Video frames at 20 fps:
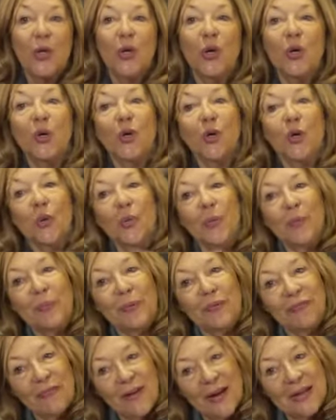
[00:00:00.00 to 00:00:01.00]
who
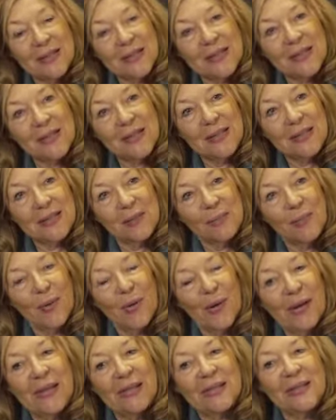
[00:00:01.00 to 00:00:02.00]
befriends the little
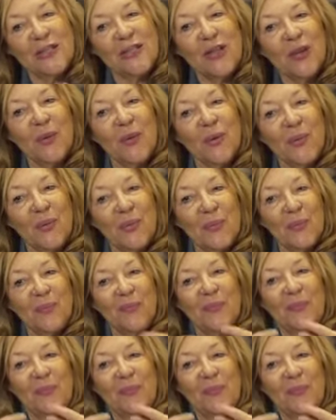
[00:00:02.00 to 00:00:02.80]
boy. And so